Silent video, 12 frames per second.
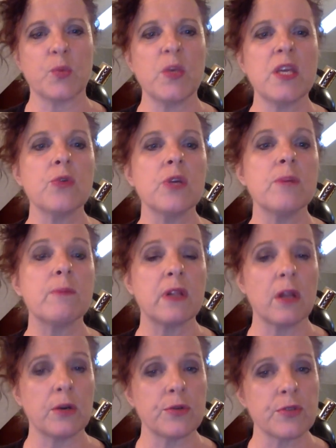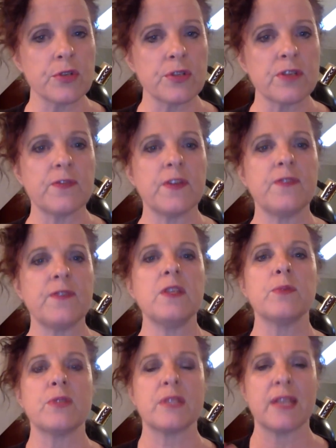we creep closer to
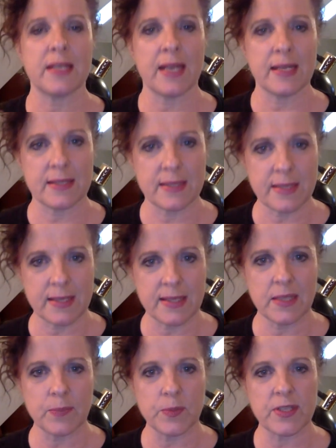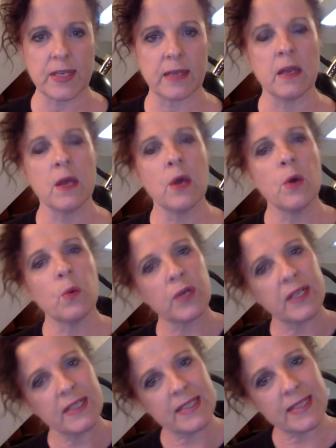50% and 60%, we're
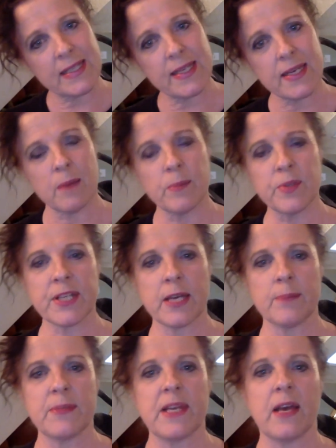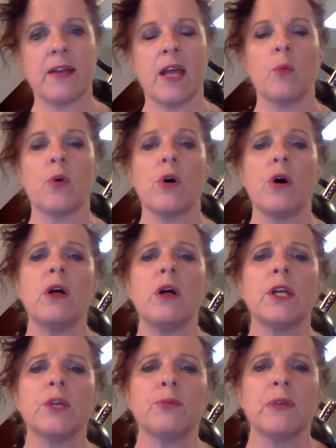going to see the numbers come down, and we're all
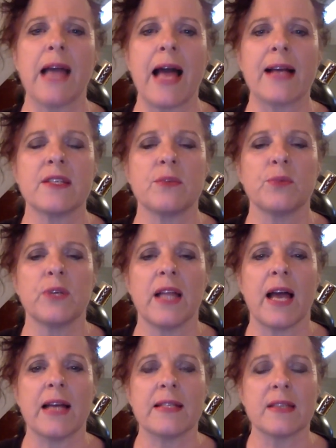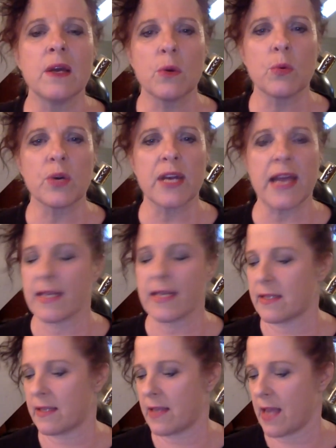going to relax and realize we're getting
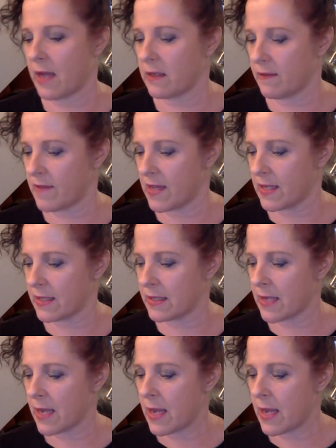to the end of this.